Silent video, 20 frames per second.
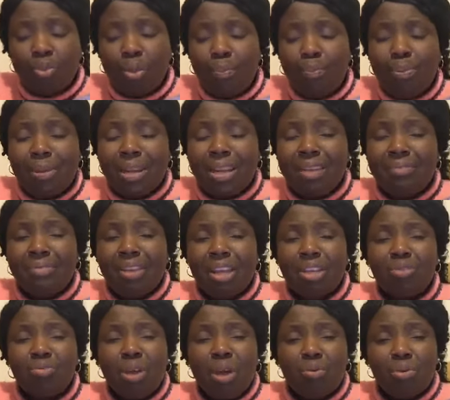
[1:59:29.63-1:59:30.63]
we believe
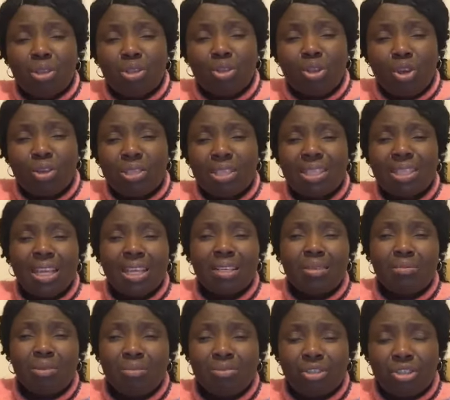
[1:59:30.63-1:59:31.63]
that you are with us in the
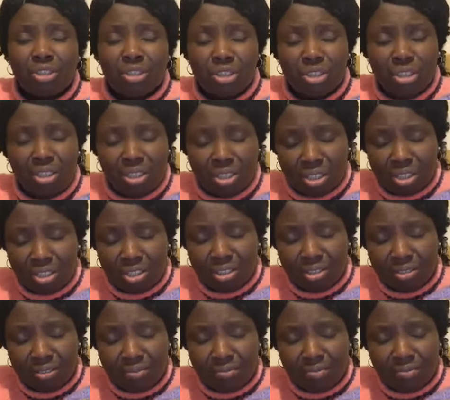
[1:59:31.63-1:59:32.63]
name of
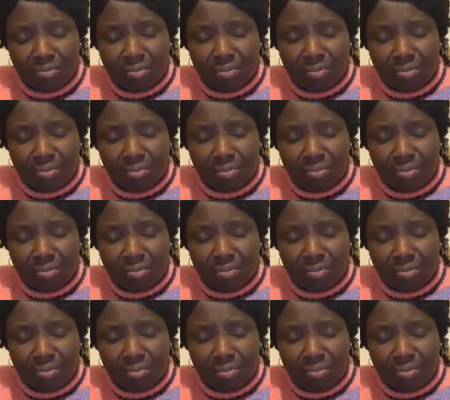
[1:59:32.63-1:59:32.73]
Jesus.